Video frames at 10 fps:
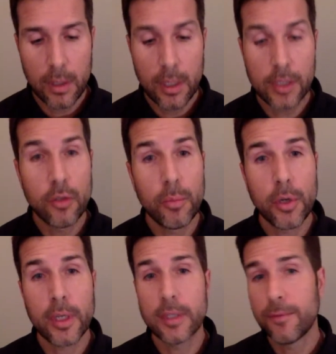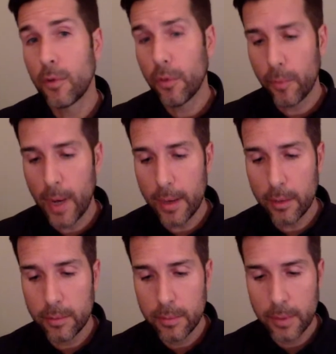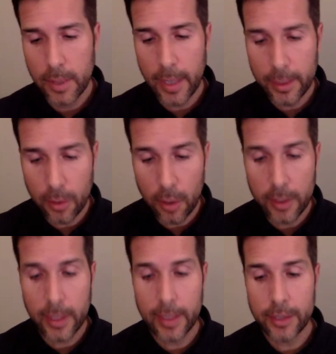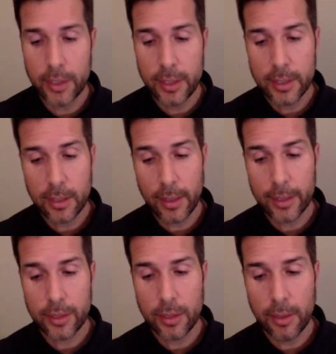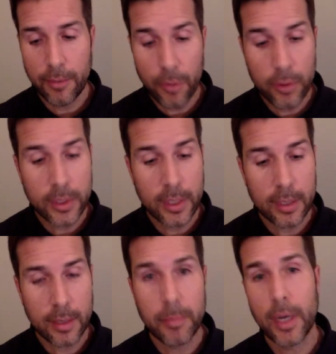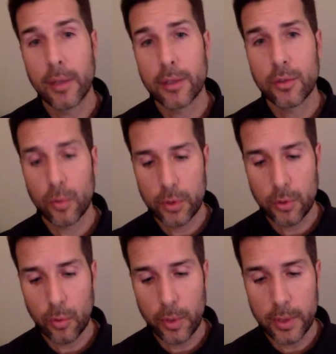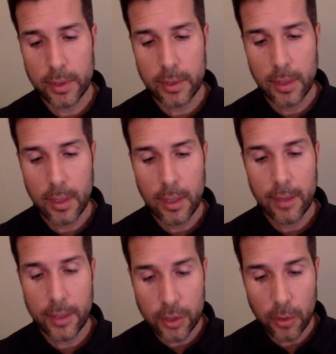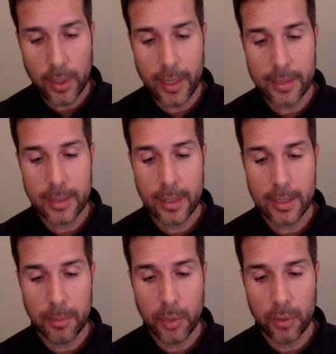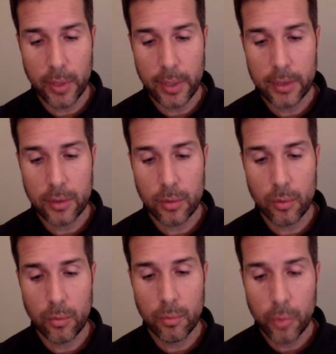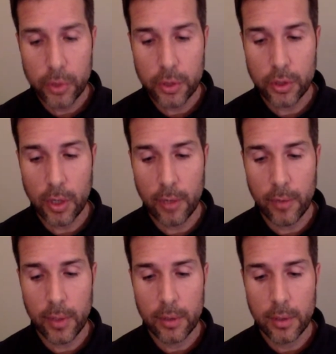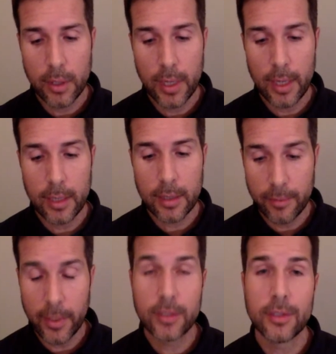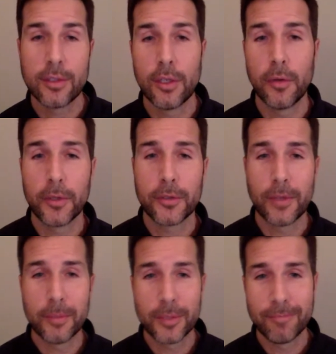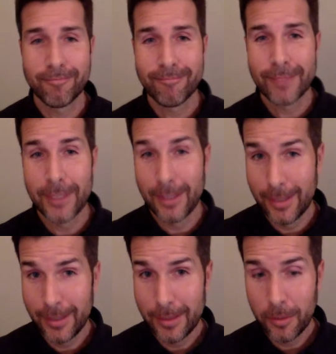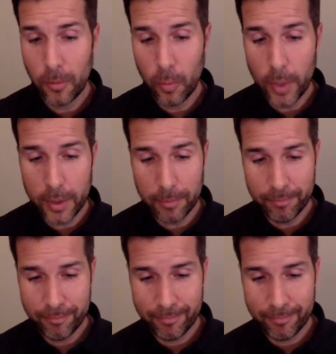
His new book is Full Throttle, a dark and ingenious collection of 13 compelling short stories that showcase his ability to push the genre conventions to new extremes. Welcome.